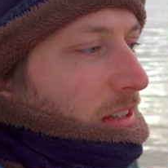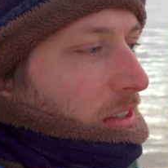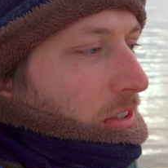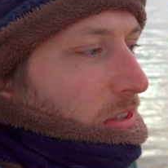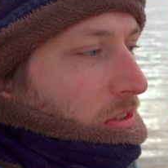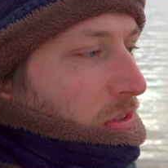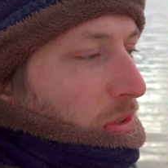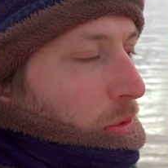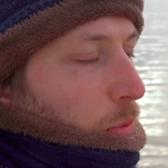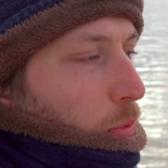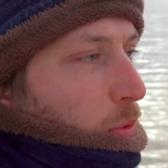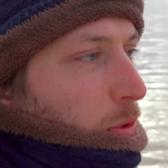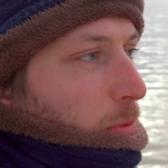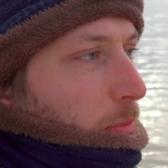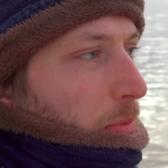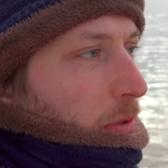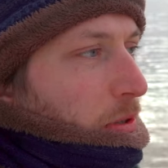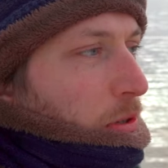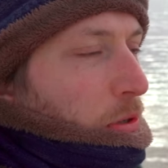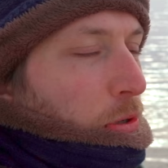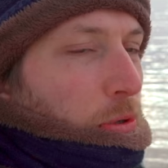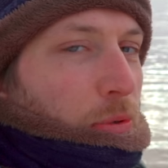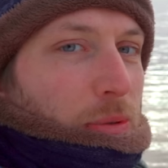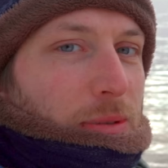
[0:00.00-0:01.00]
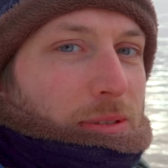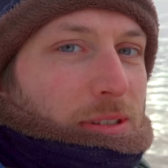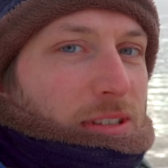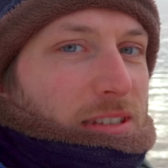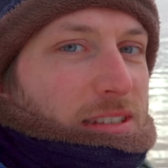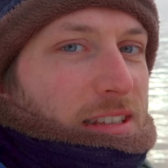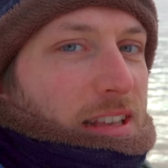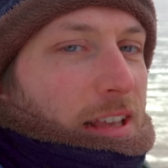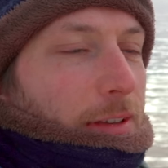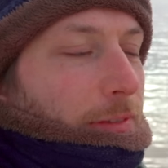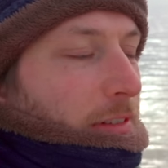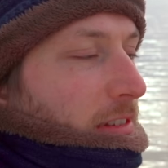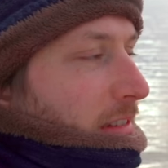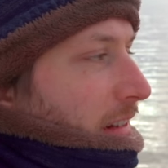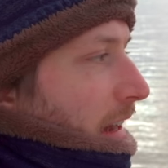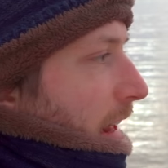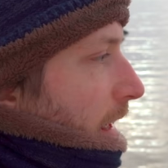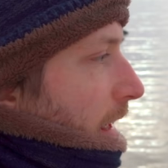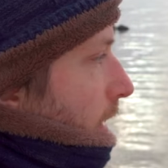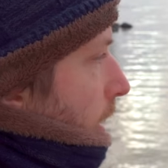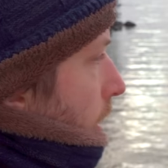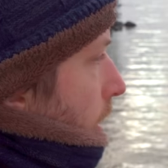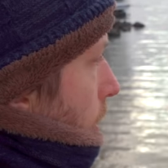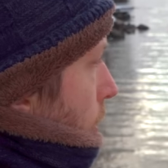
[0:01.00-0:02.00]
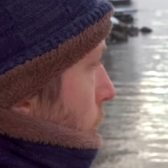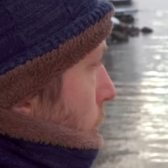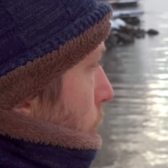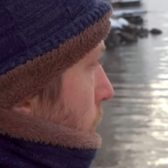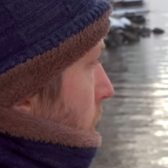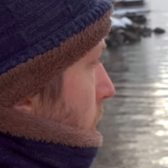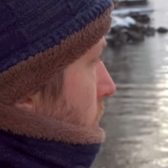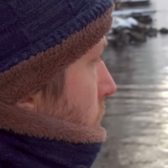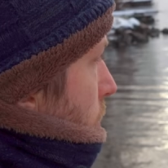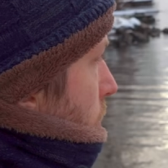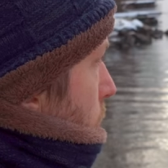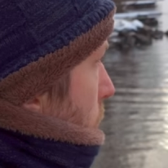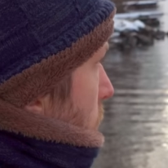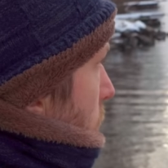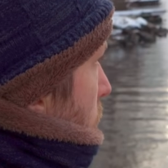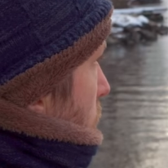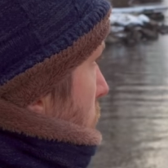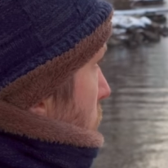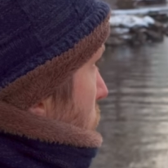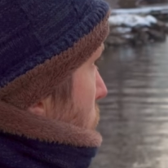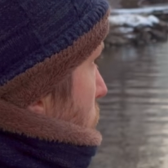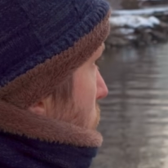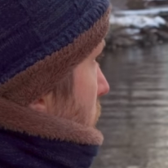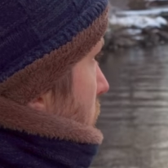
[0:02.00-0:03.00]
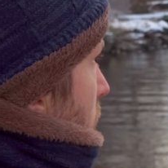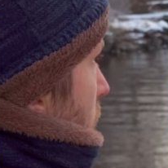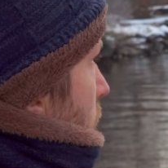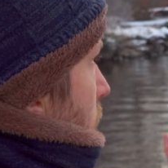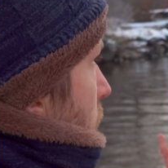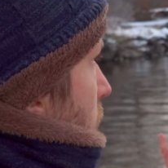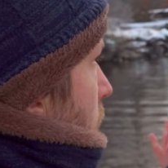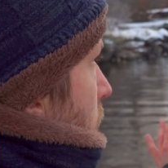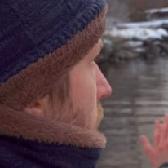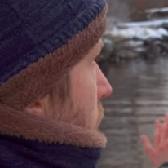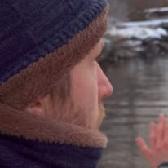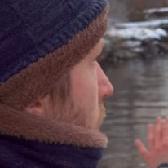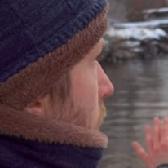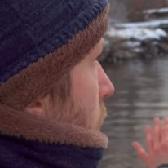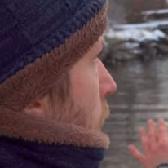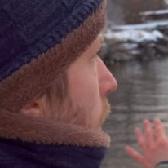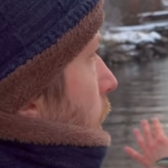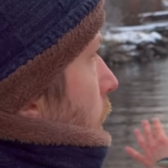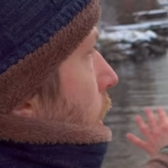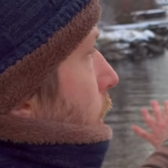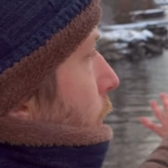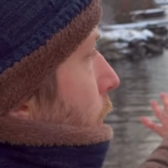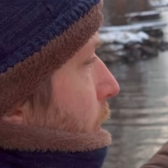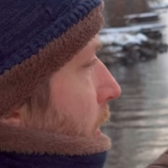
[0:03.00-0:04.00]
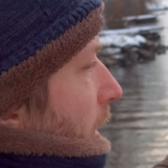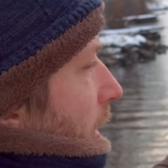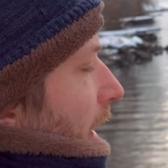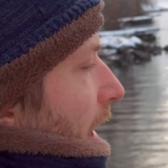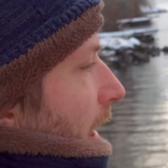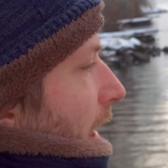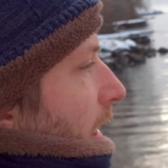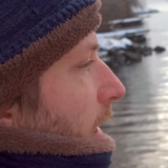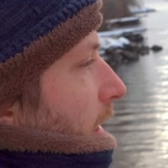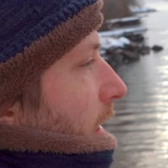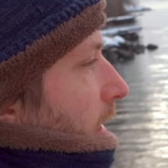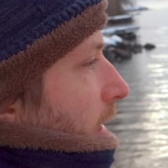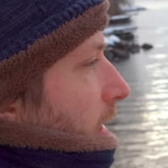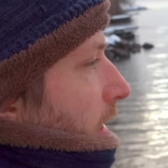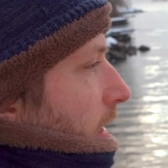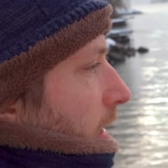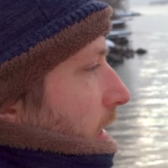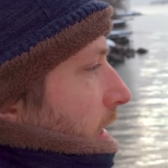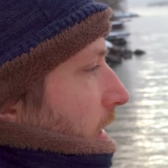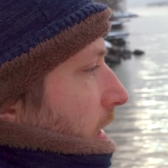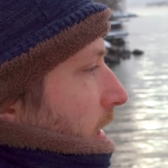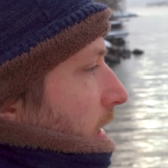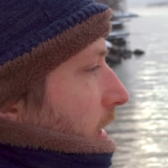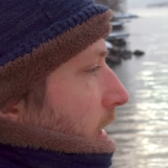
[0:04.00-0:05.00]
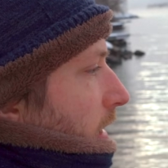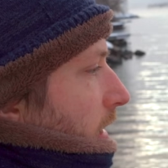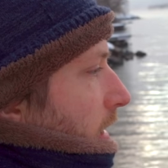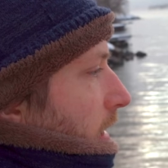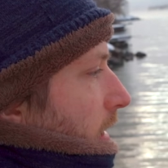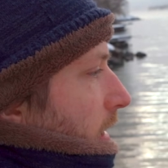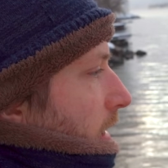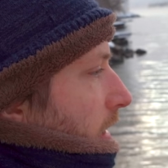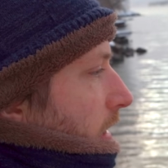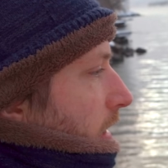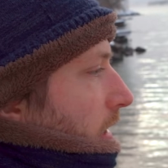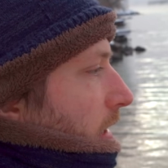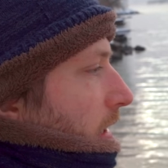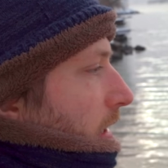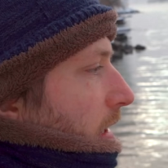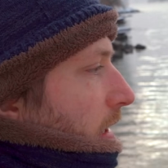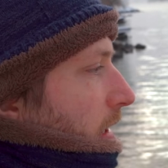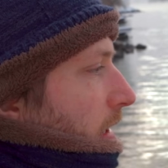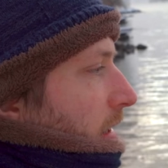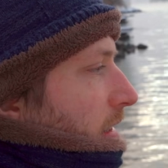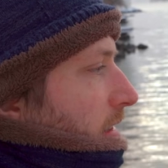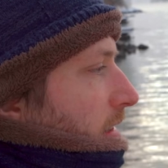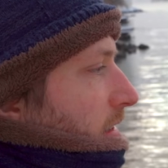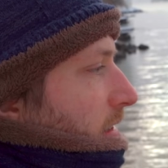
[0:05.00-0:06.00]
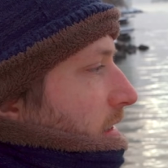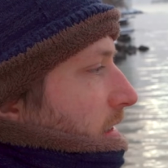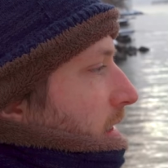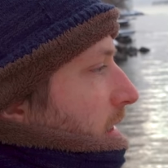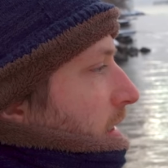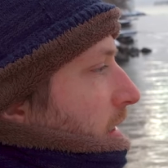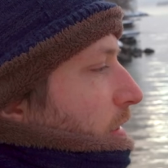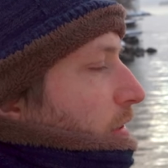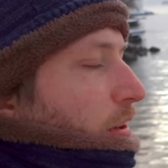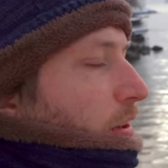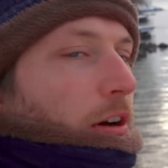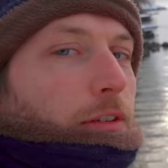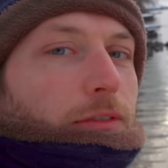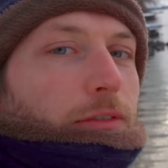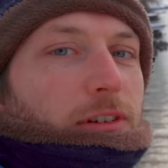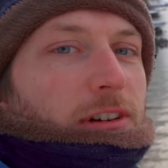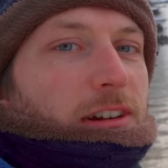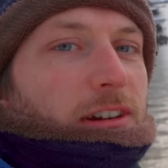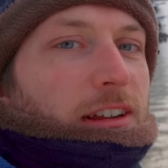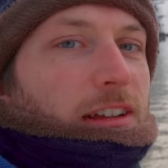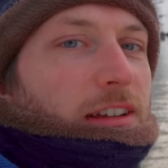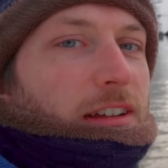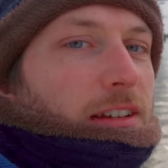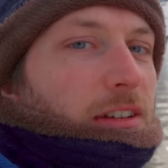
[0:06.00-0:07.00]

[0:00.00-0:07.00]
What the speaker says: So it would be cool to see if it's like, oh, tomorrow half the lake is covered